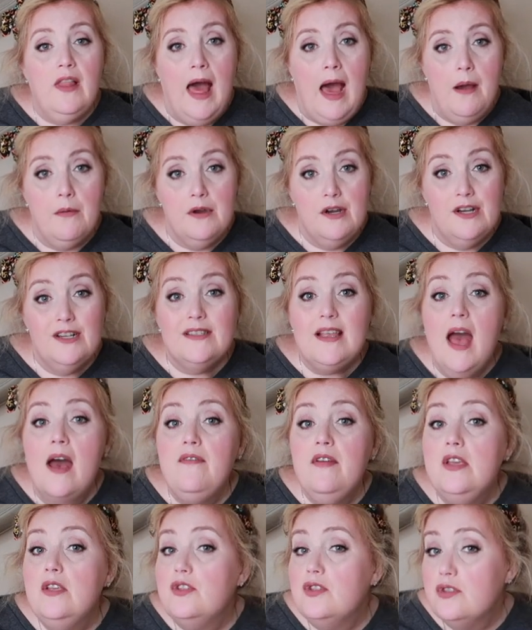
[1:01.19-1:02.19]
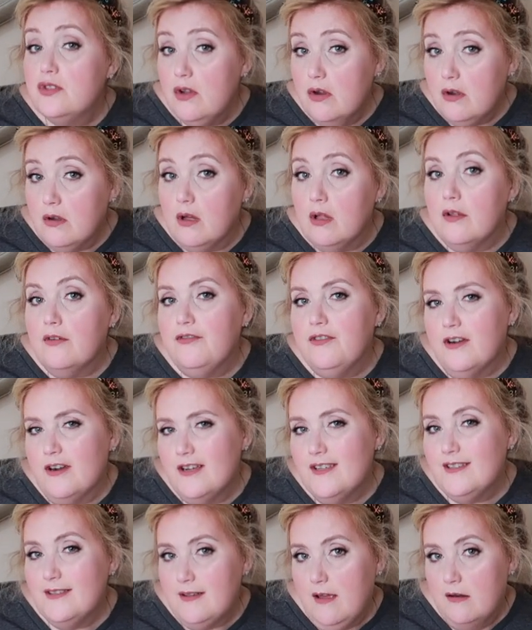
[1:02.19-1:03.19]
flowers have a circle for
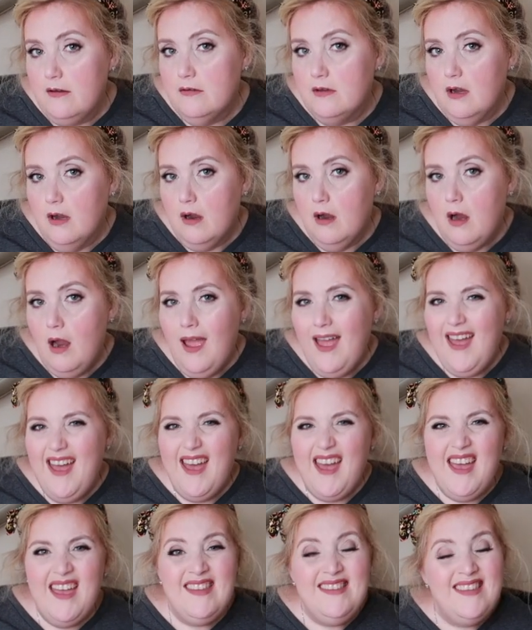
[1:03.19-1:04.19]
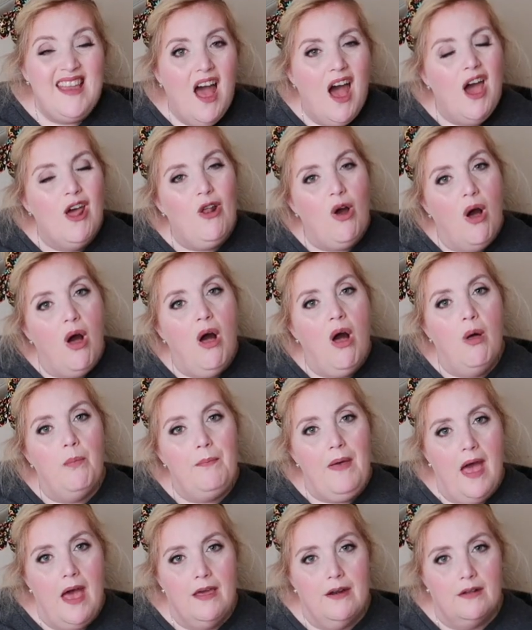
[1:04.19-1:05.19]
a center, and not all
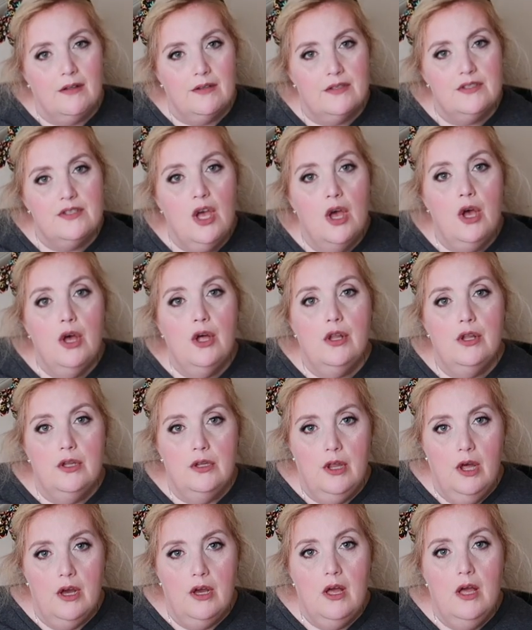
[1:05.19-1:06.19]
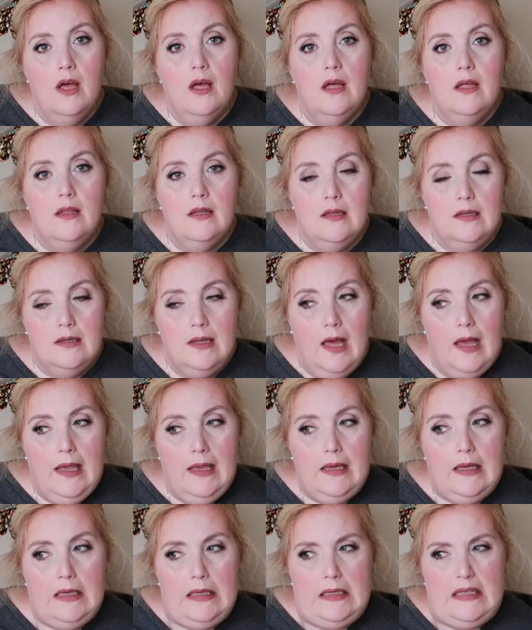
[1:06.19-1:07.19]
petals look
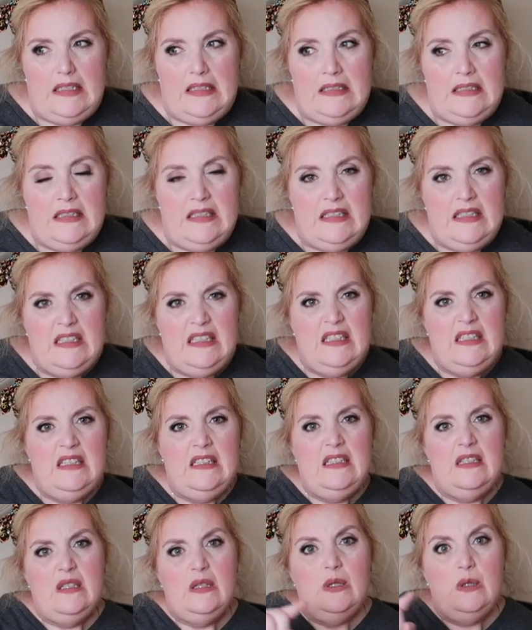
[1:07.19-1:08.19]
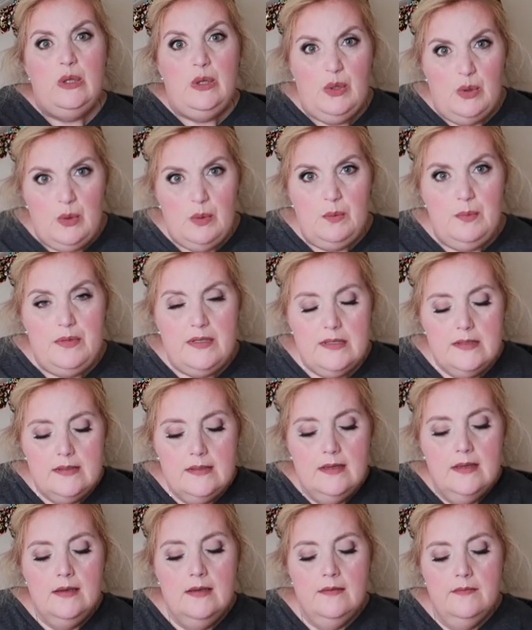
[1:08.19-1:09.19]
like loops.
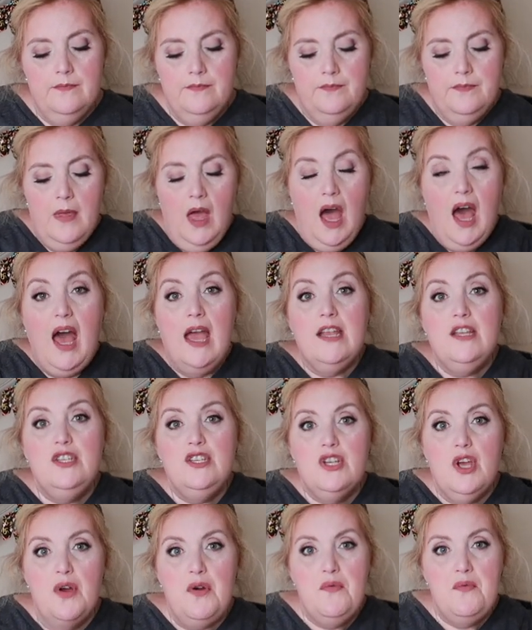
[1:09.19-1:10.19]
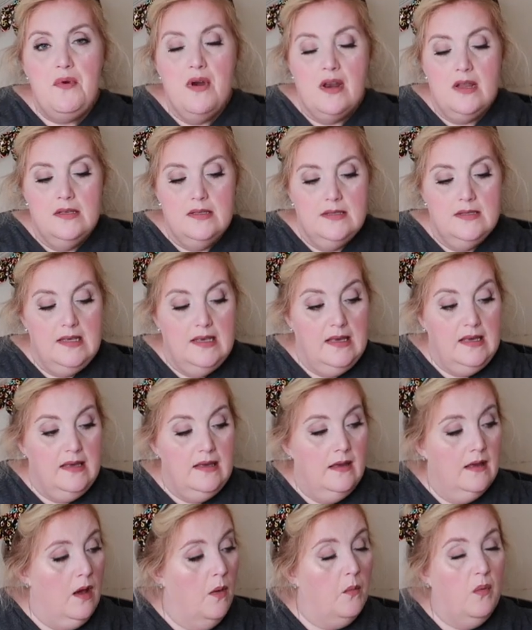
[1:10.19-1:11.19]
I don't want to
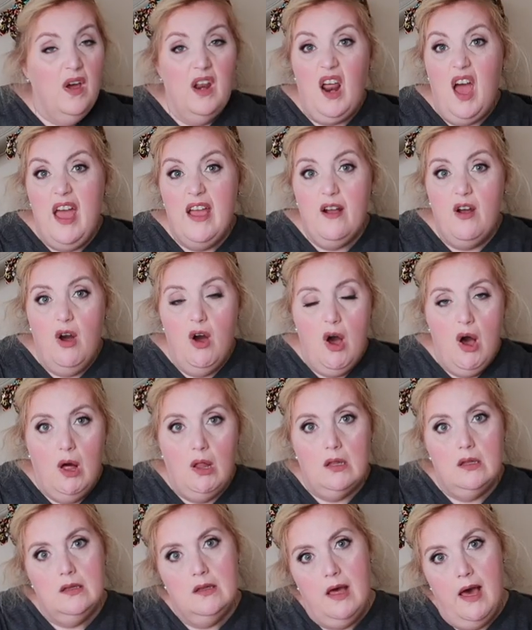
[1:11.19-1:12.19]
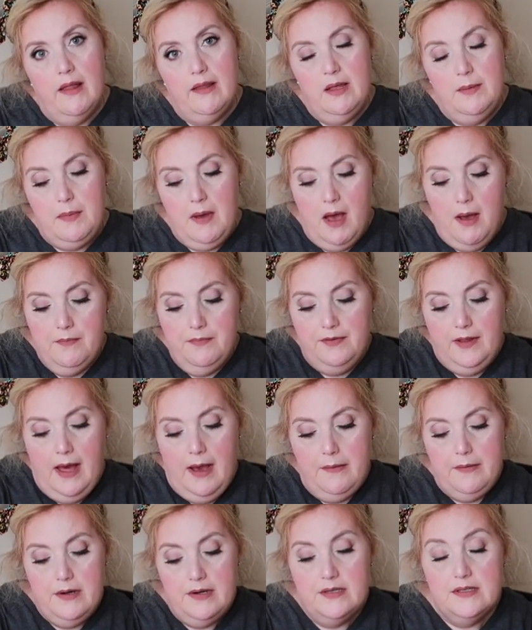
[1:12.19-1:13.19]
see what I call lollipop
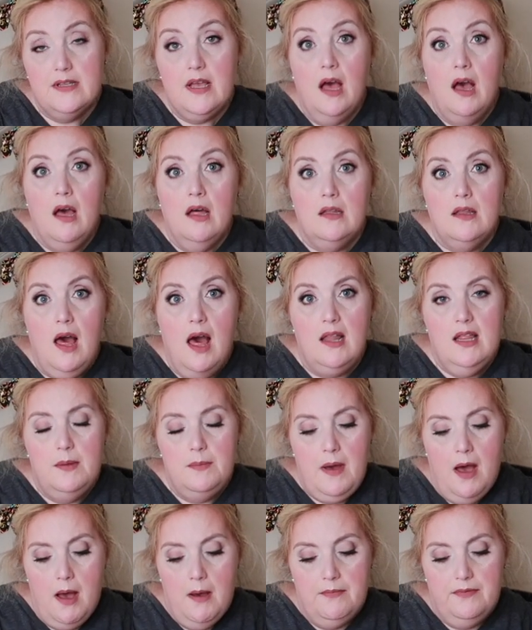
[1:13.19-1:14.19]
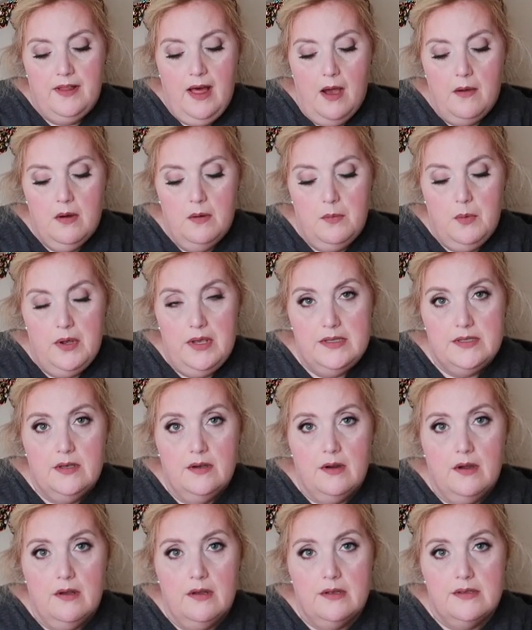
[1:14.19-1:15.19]
flowers. A lollipop flower, boys and
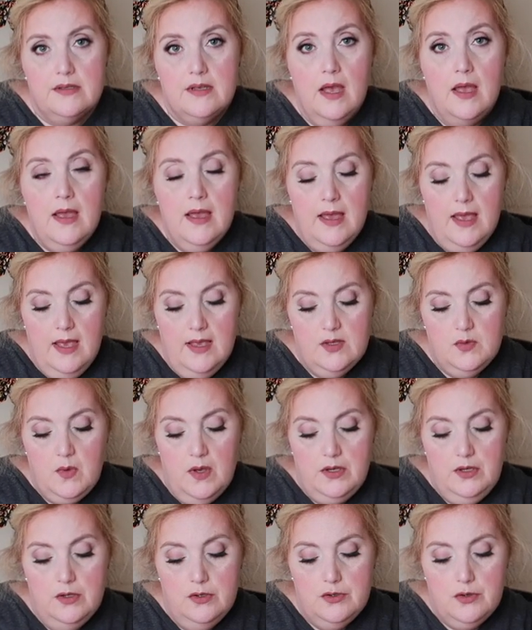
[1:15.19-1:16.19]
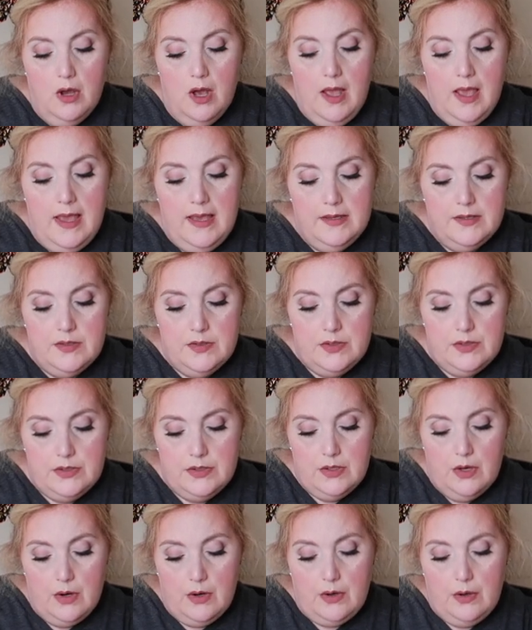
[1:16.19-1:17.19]
girls, is when you draw a
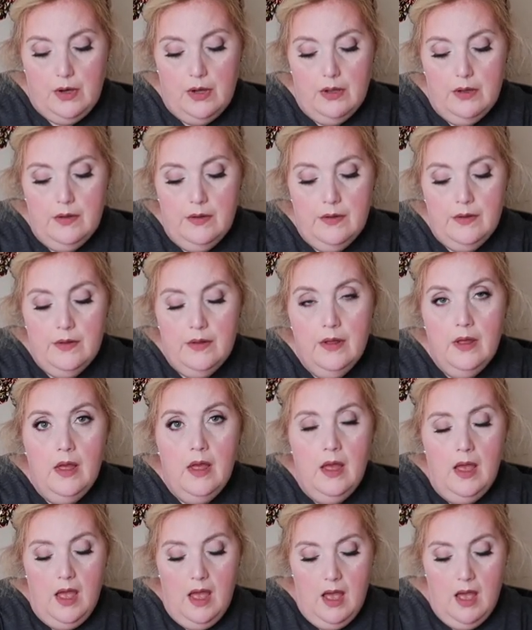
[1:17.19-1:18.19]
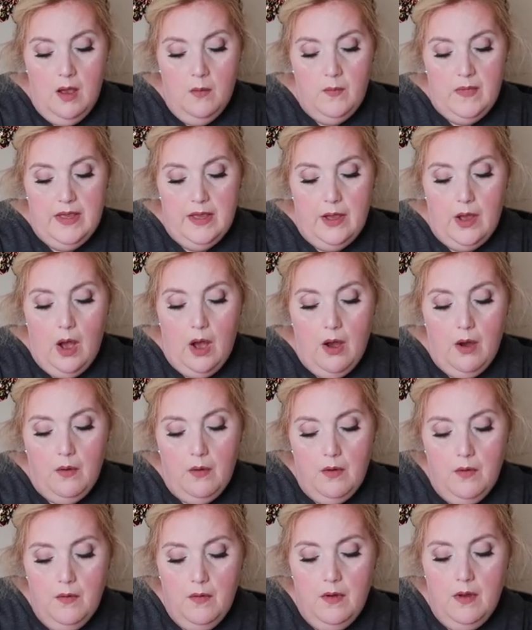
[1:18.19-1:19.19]
circle and we
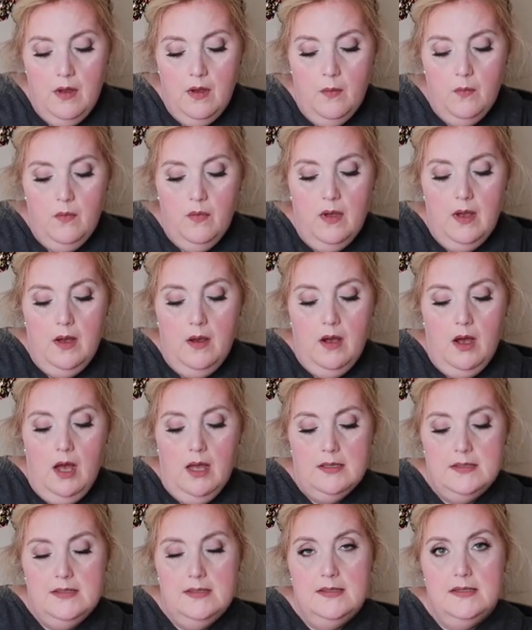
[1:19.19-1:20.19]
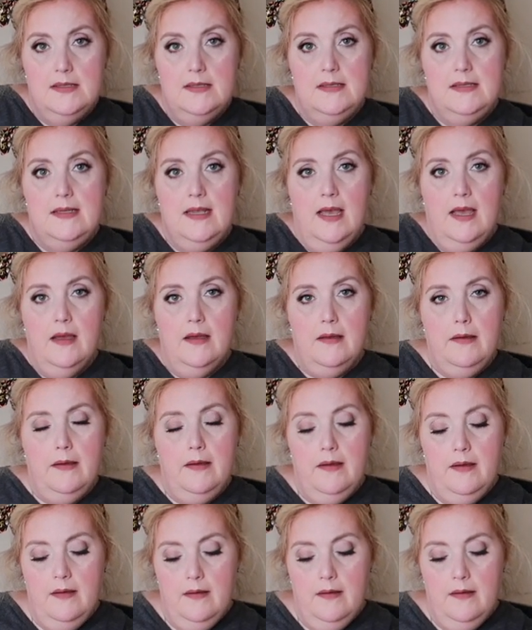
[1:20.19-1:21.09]
go a stick